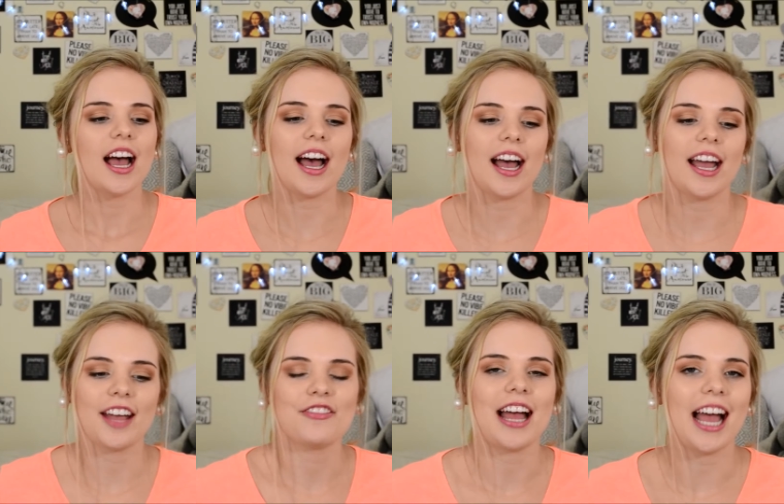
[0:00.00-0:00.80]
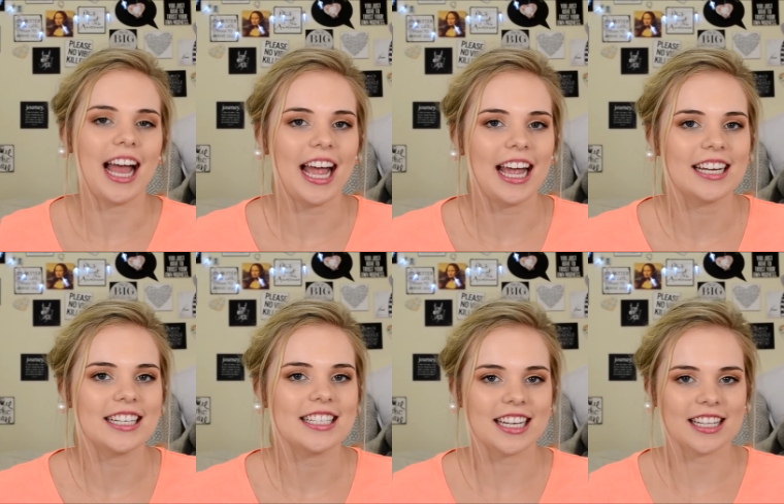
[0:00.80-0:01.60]
I have
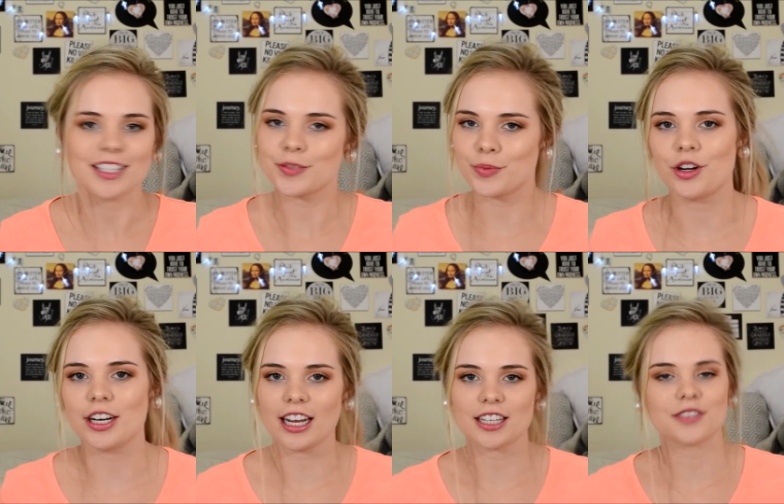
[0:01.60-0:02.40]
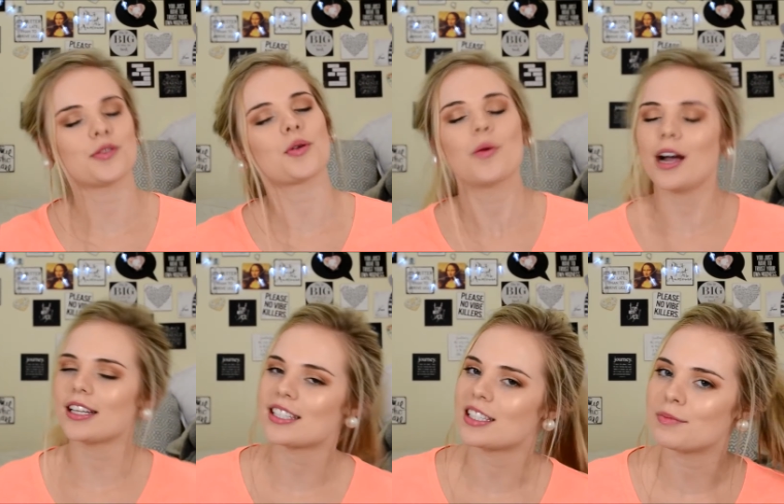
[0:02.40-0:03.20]
had this product for
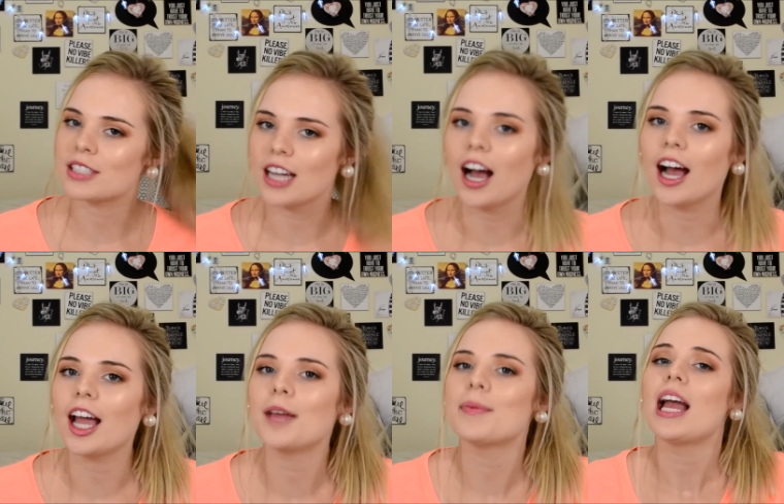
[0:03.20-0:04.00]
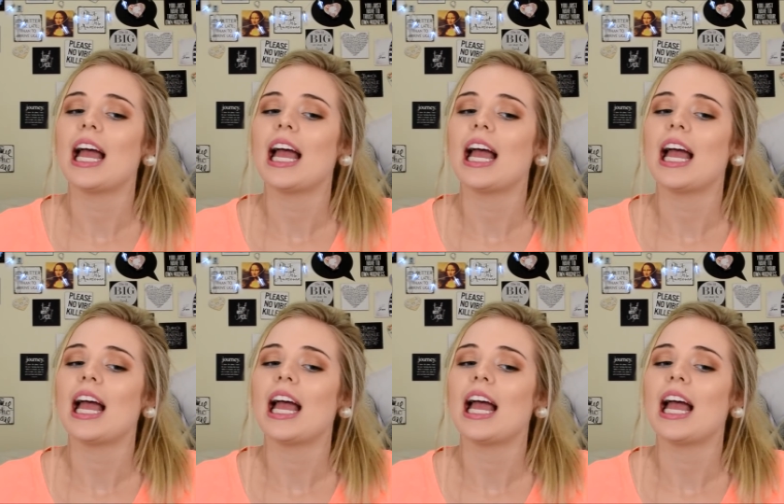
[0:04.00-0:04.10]
quite some time